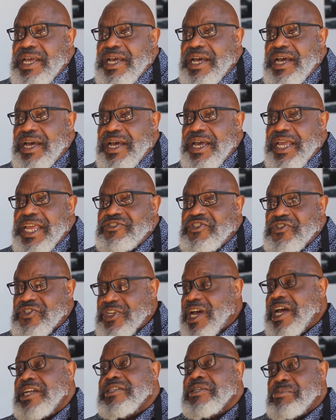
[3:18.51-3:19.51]
uh, and just
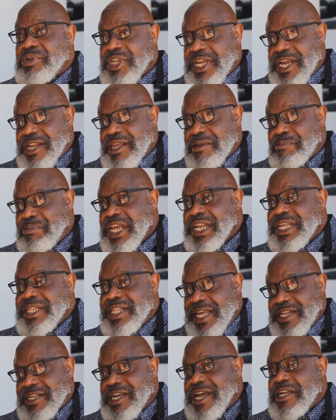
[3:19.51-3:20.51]
contemplating, being in
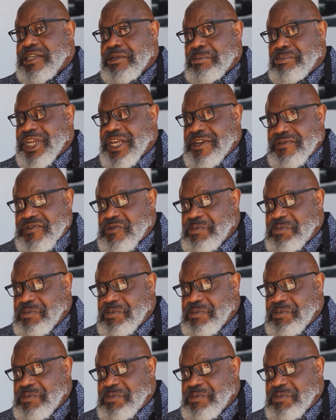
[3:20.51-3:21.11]
that contemplative